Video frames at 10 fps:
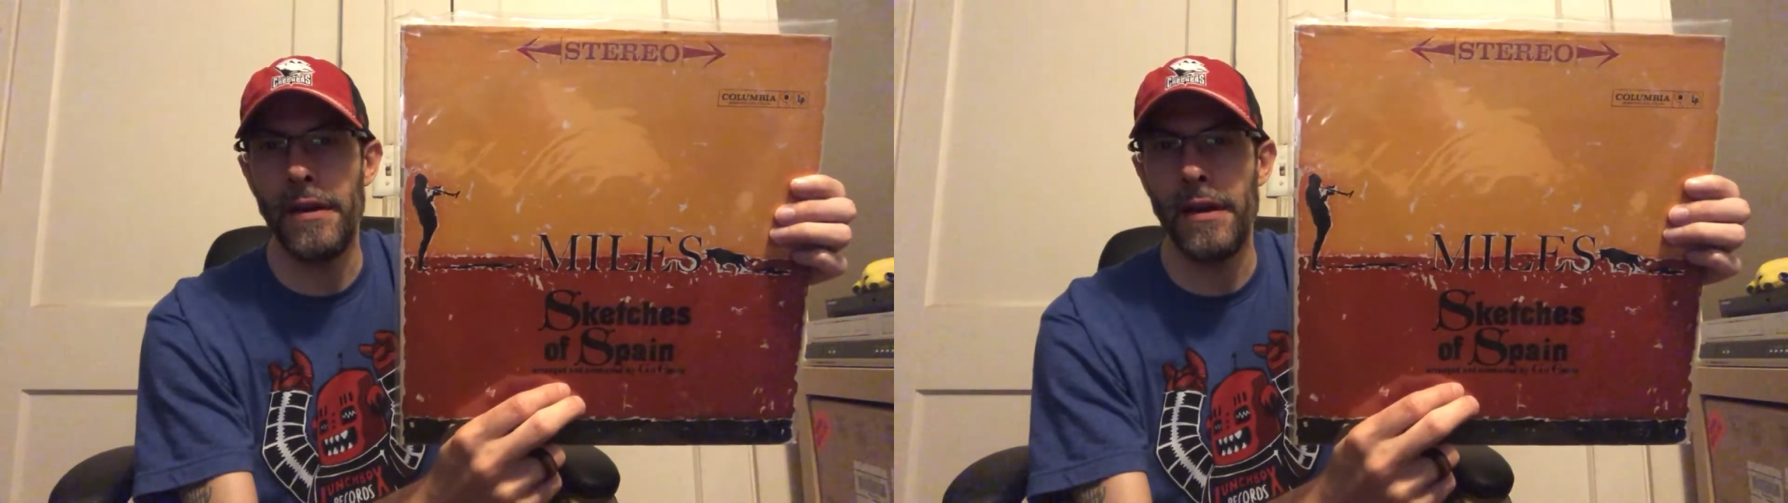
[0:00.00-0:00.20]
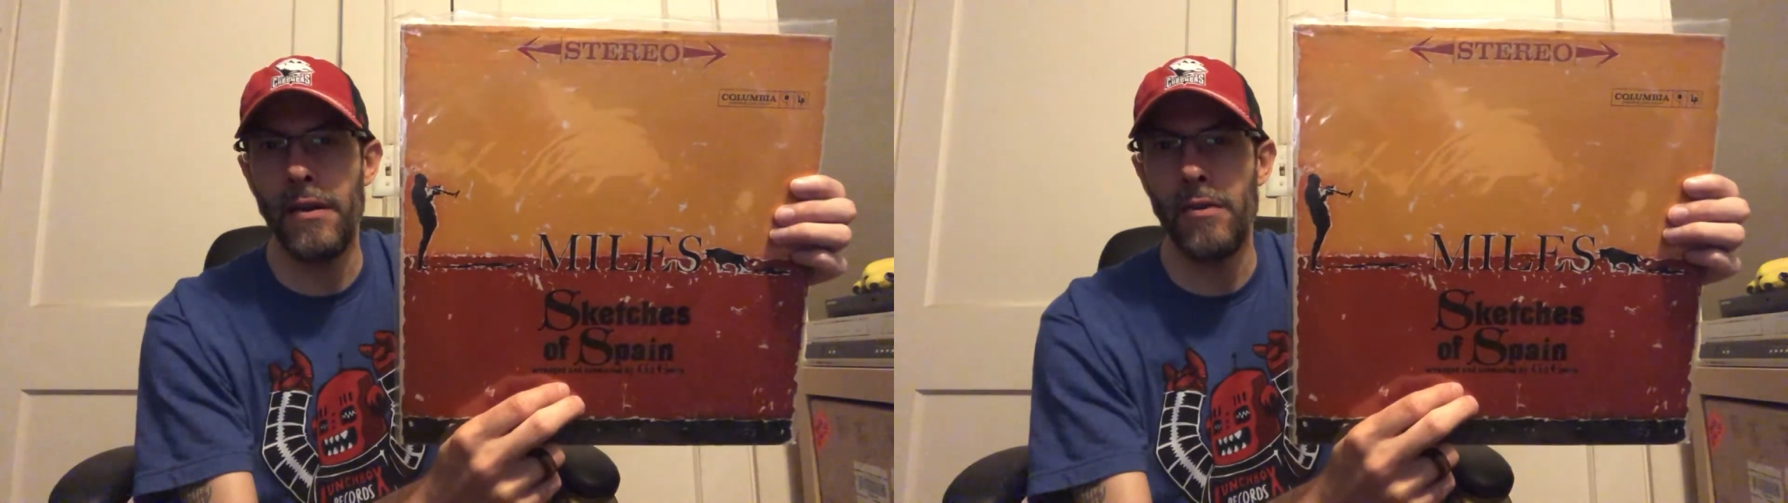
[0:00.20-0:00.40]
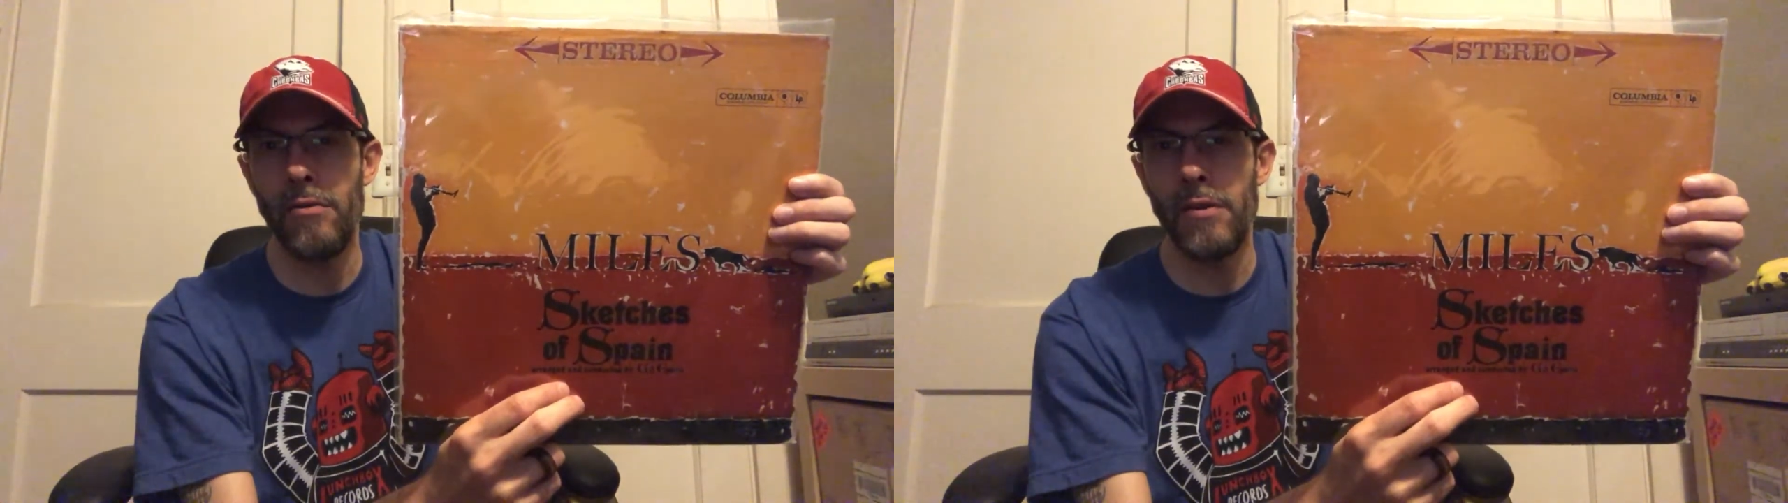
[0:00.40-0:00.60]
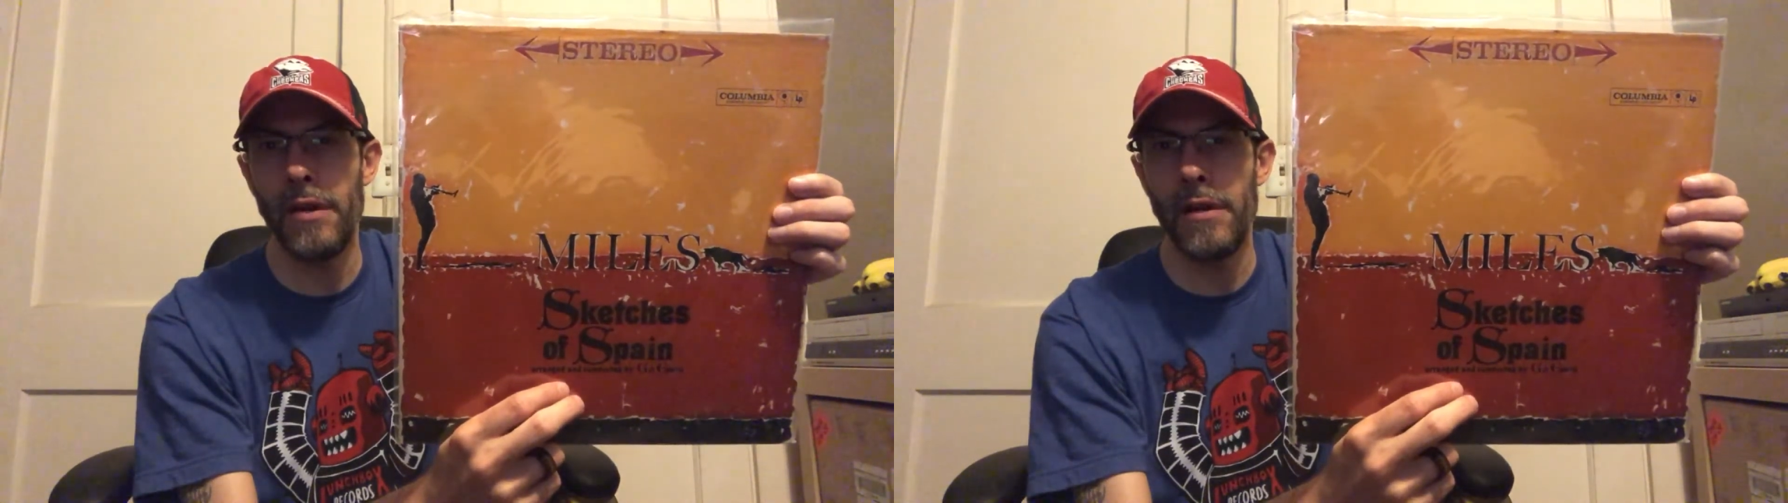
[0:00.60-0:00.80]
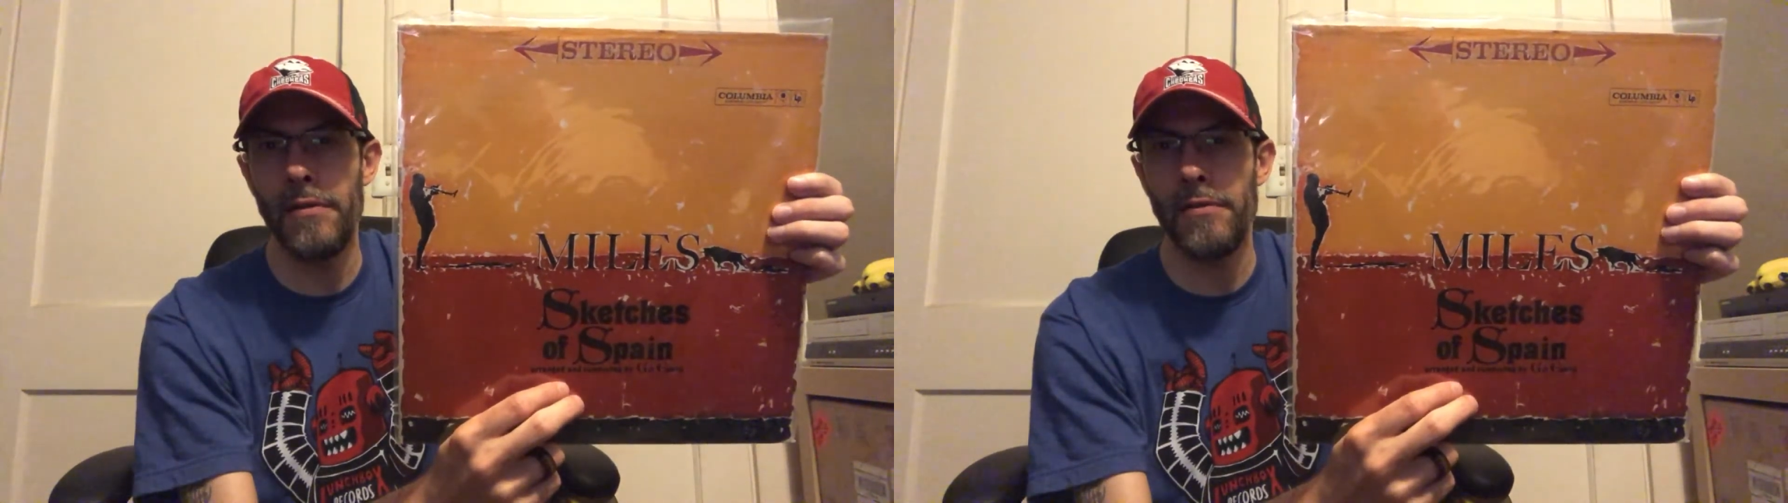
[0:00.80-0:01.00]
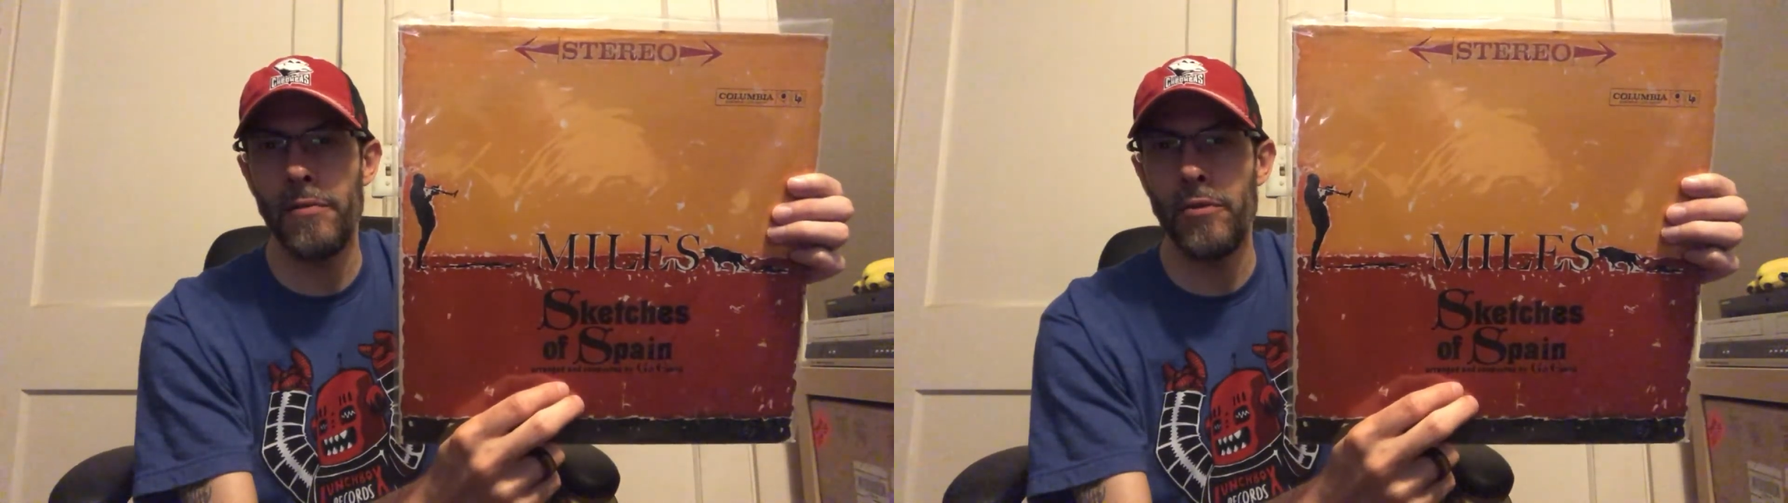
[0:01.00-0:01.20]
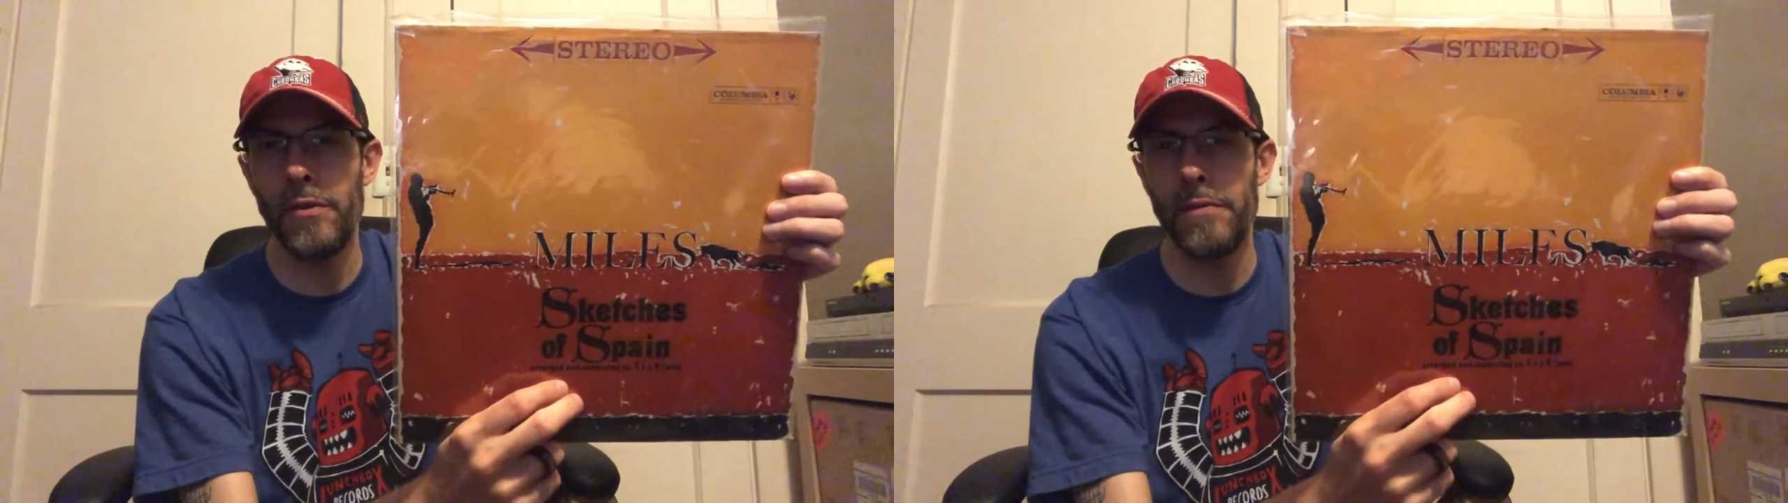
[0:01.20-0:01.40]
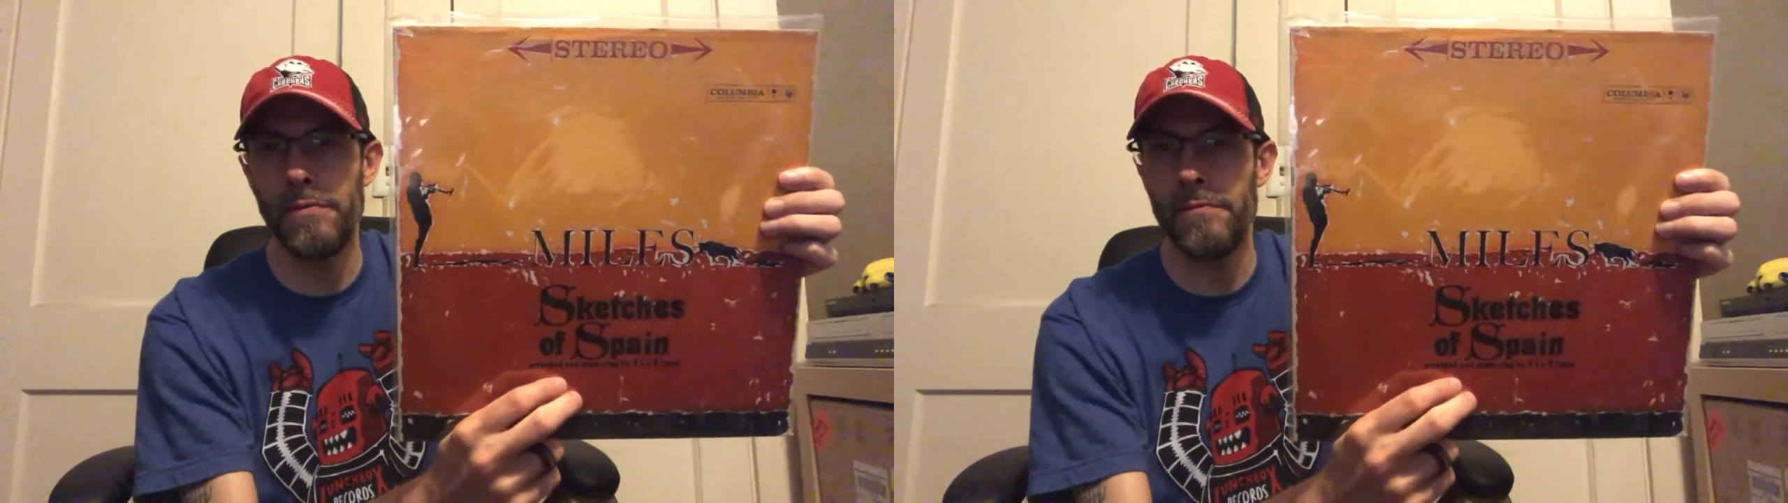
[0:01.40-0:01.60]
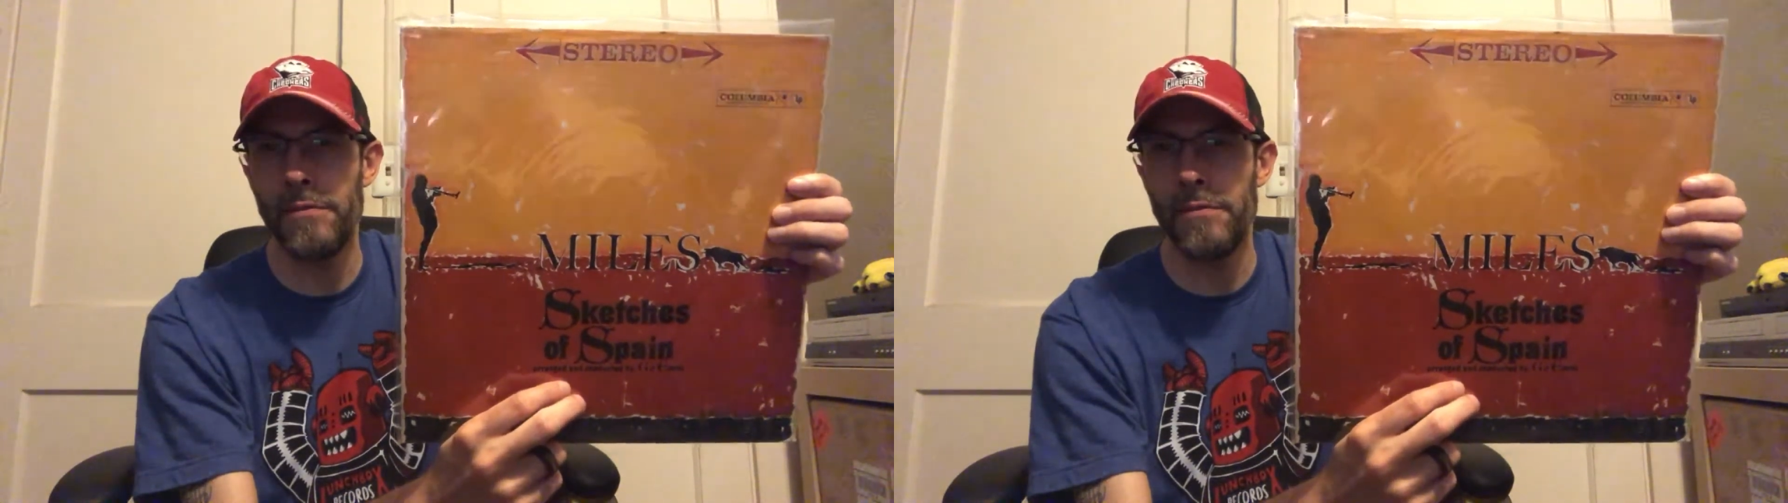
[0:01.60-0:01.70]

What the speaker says: how someone,